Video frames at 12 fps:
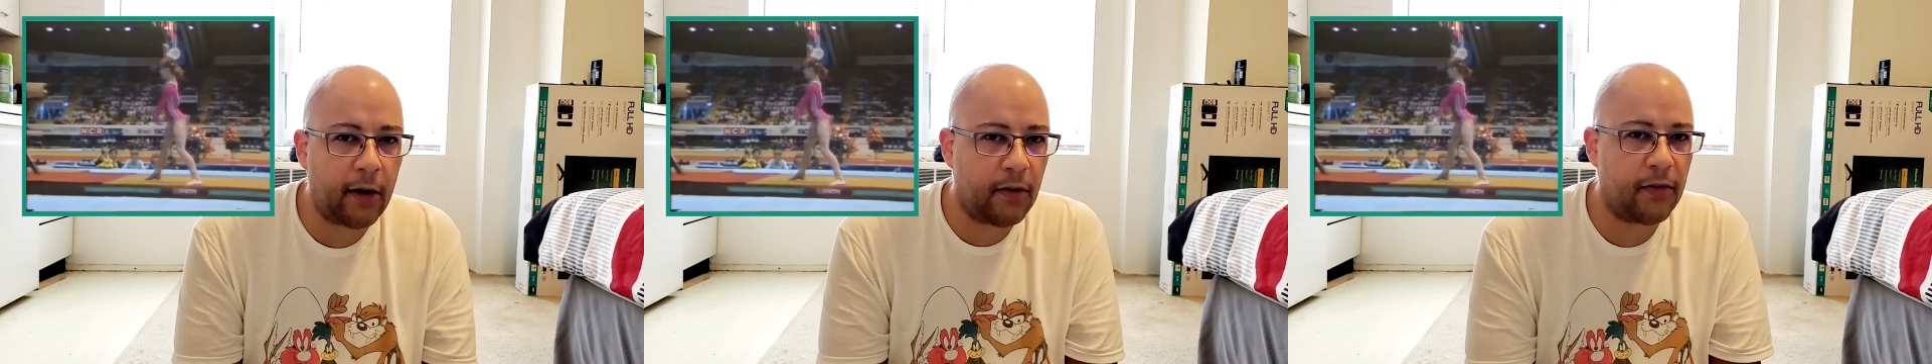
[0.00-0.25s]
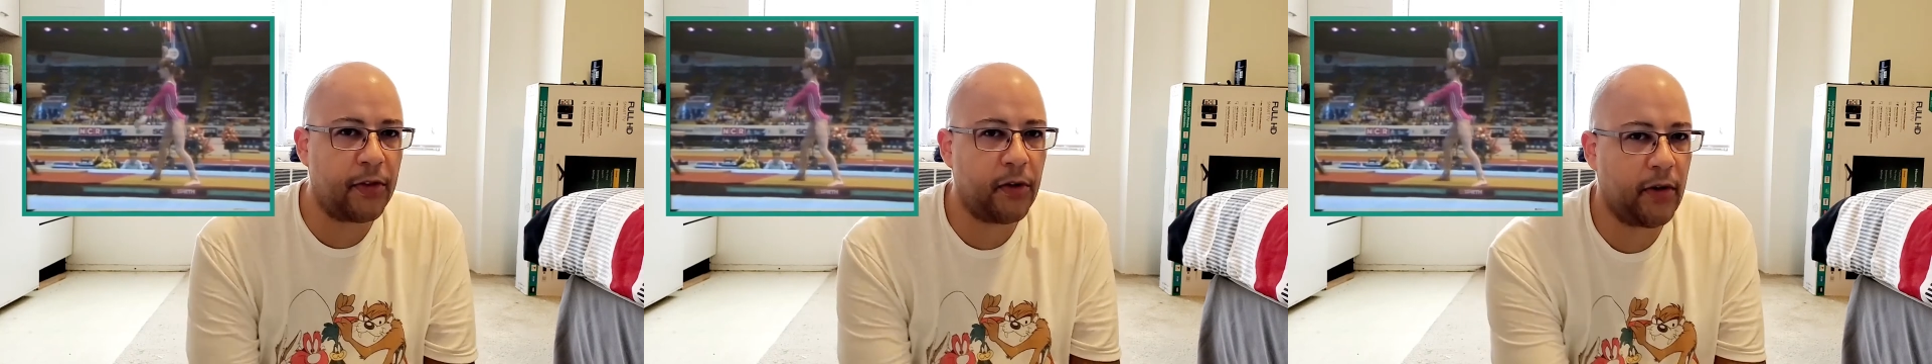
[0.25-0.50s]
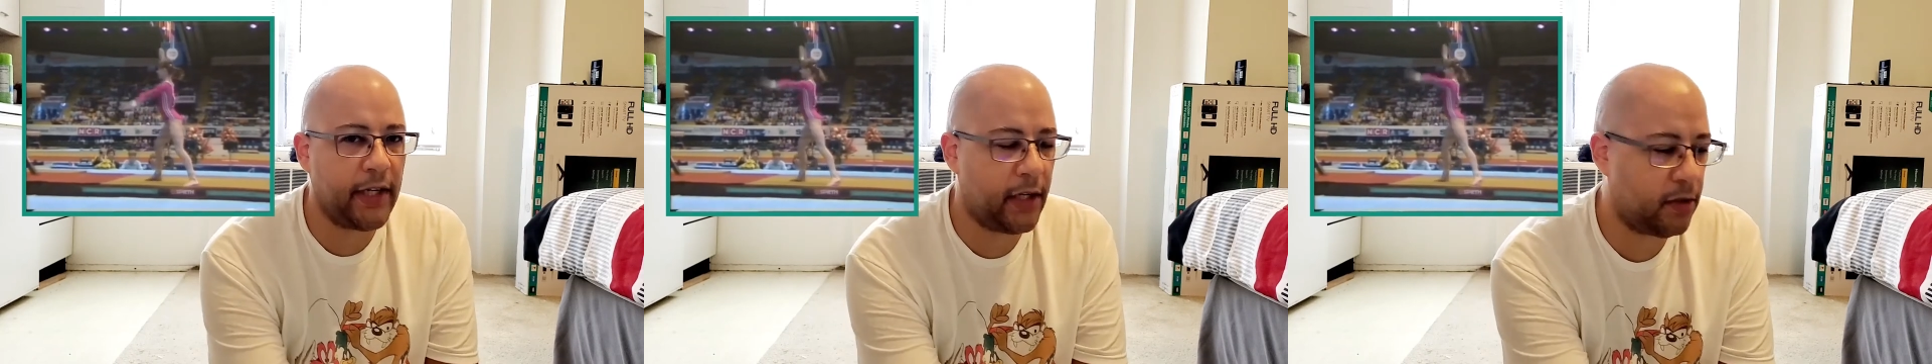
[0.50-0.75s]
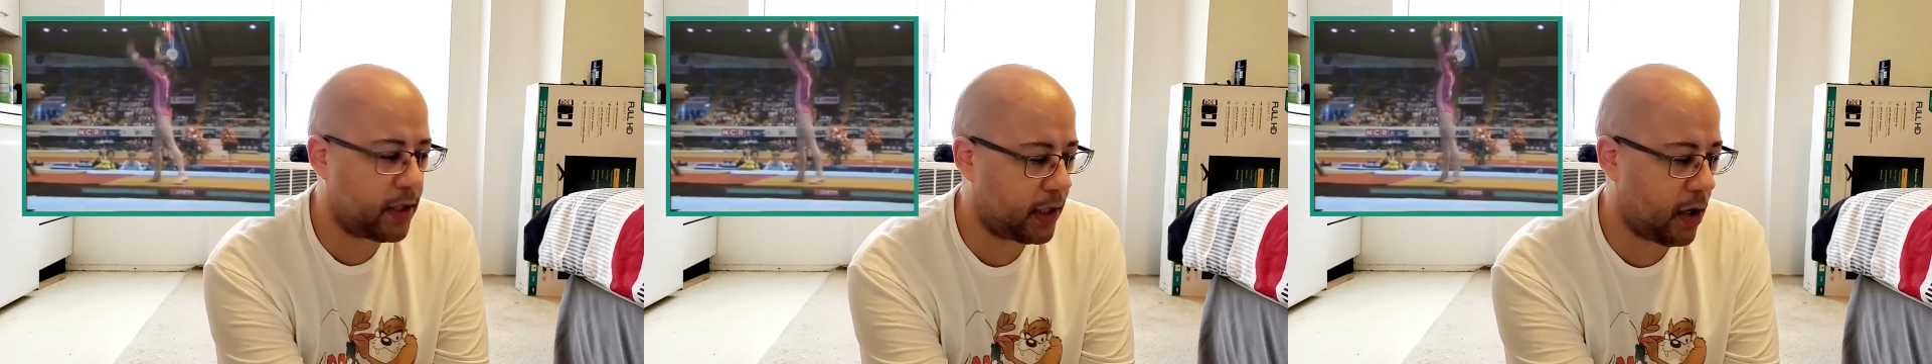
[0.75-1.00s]
over 30
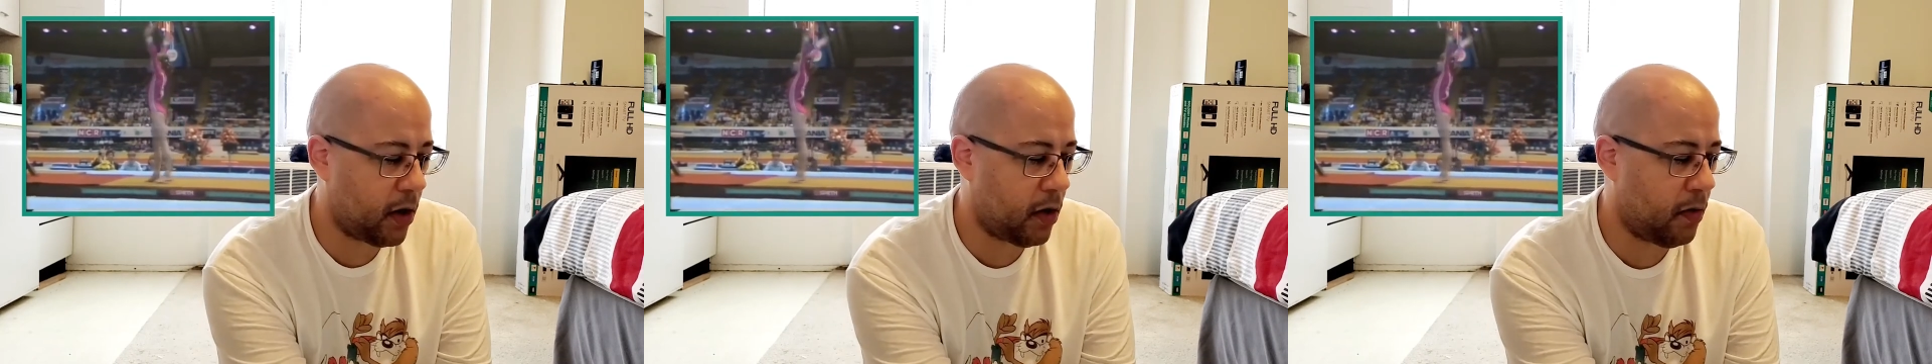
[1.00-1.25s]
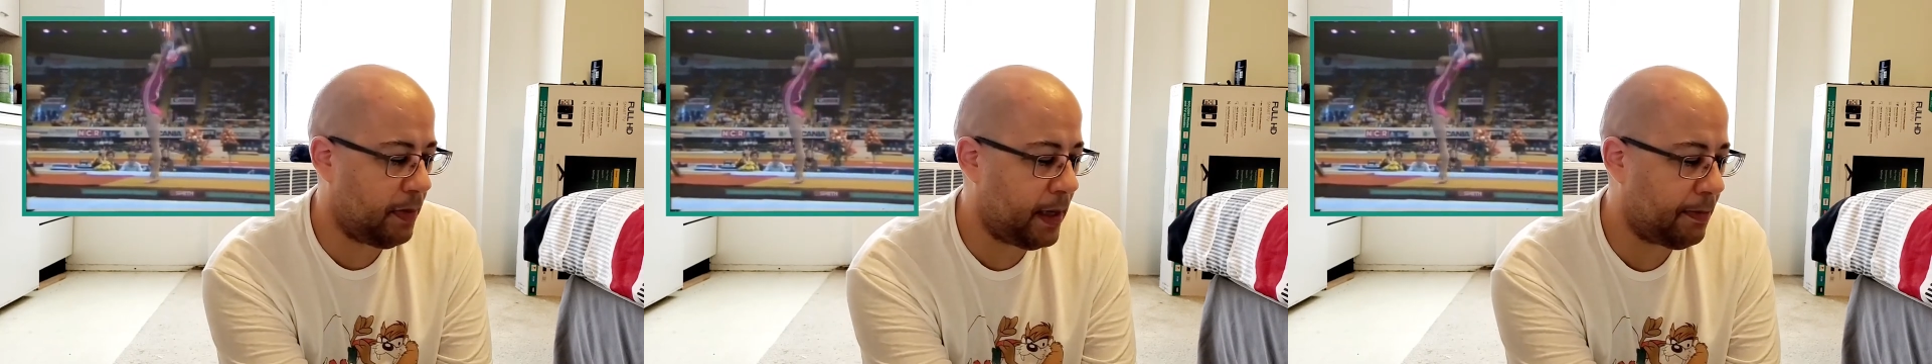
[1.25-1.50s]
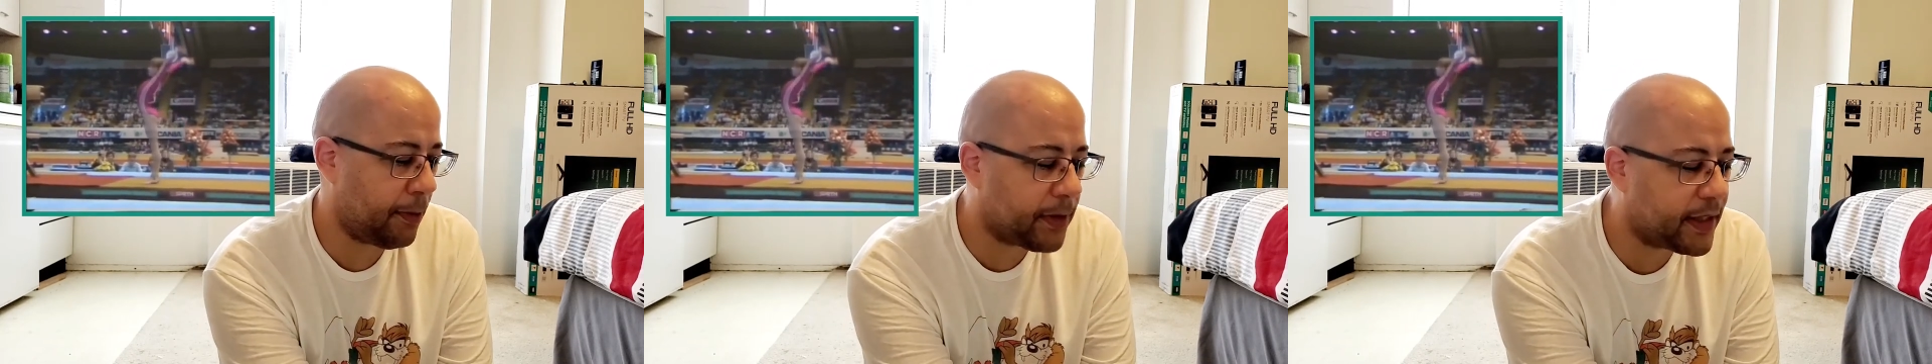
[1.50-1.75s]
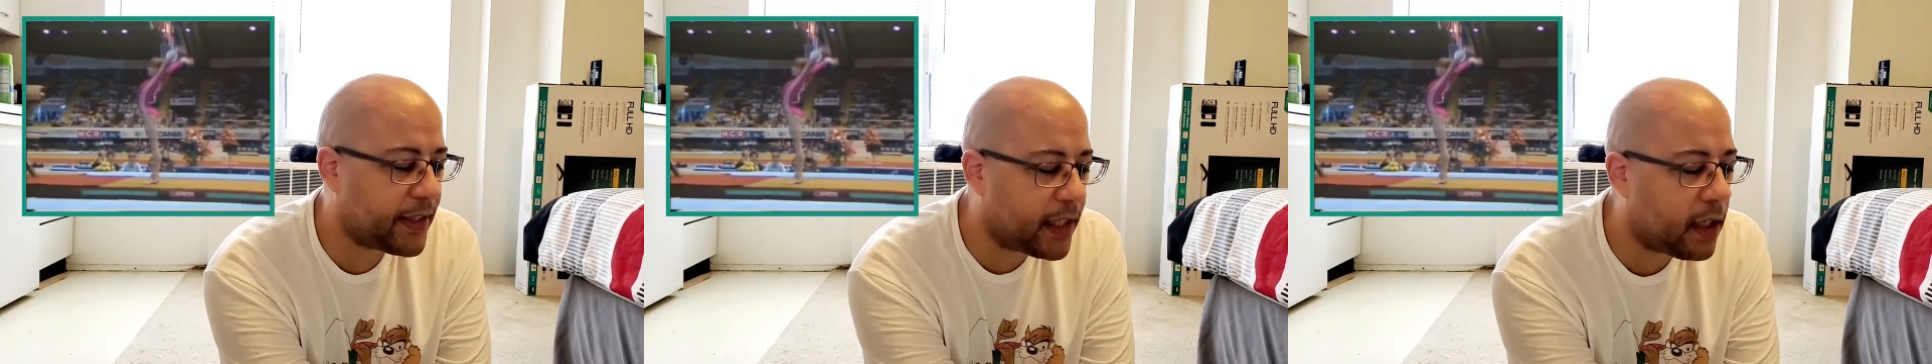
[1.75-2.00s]
years ago, people
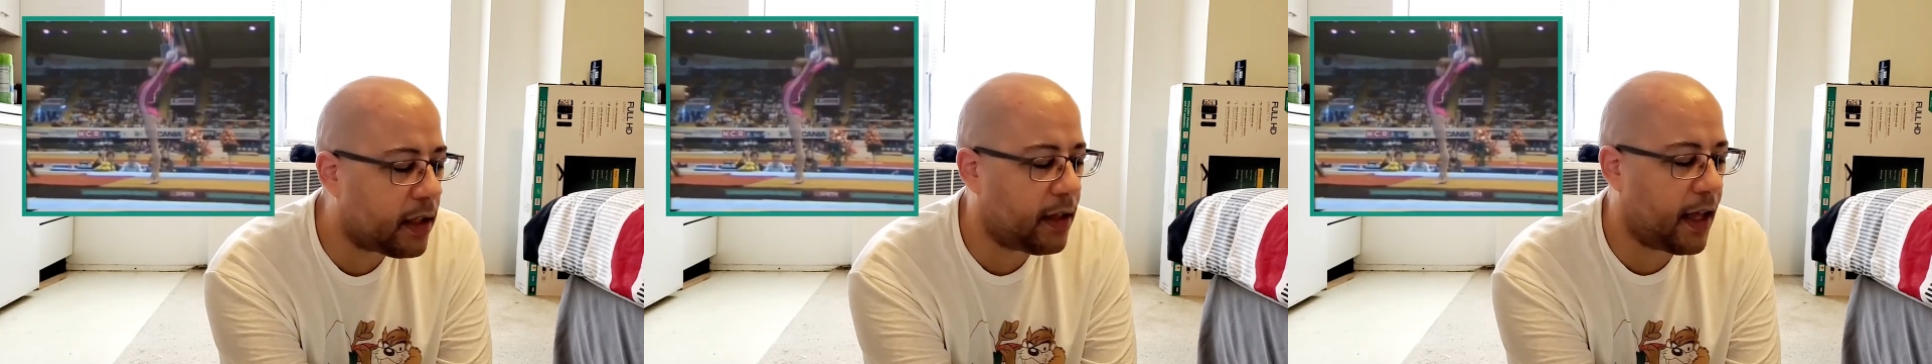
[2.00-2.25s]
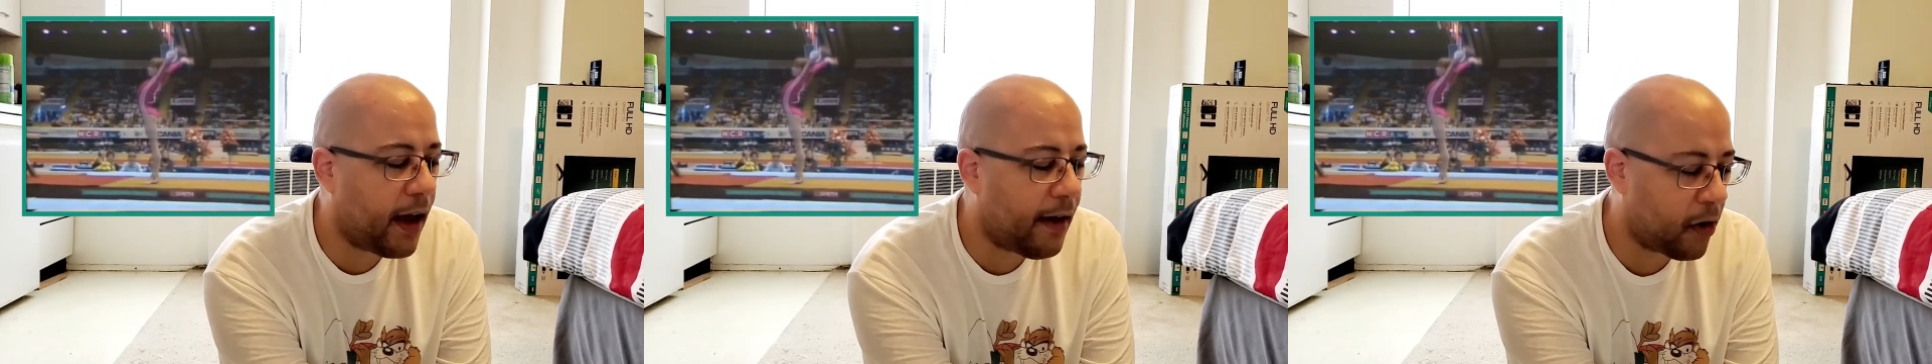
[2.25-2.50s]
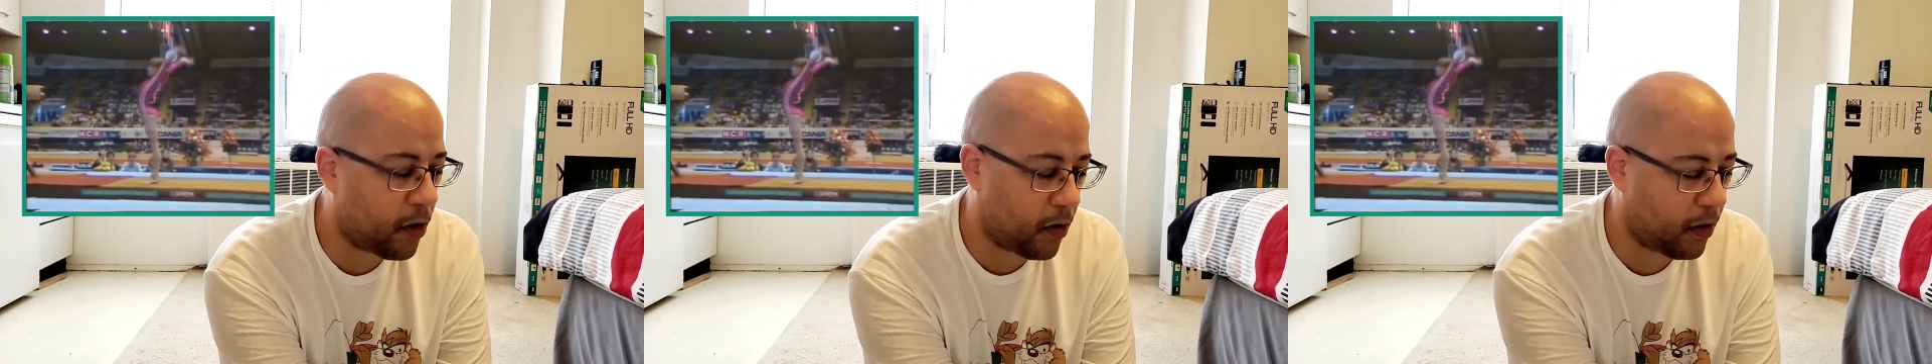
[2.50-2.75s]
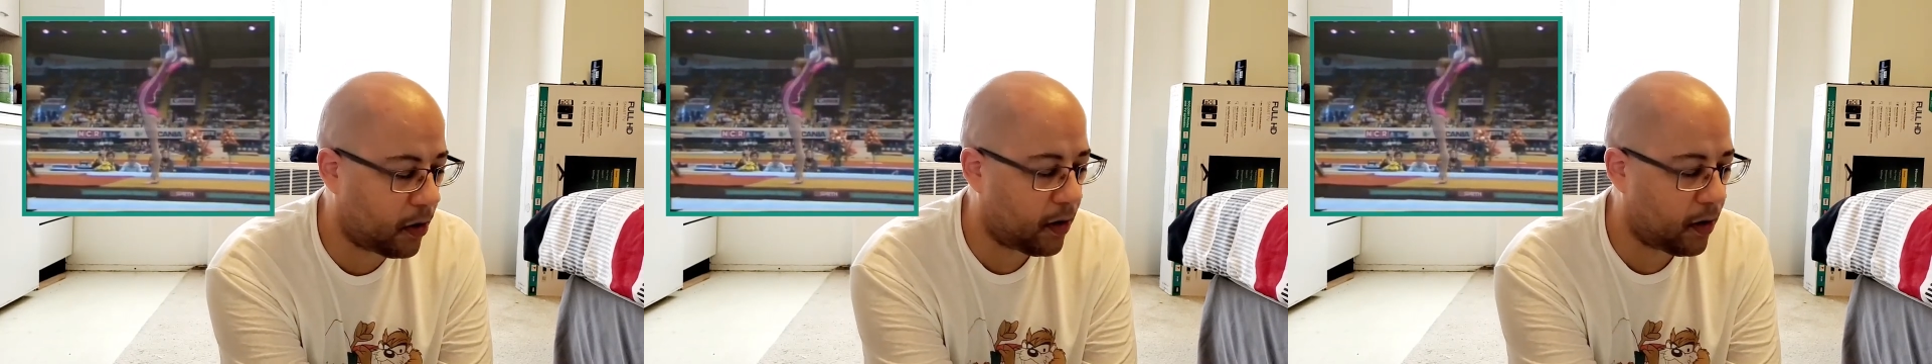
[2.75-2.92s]
still love her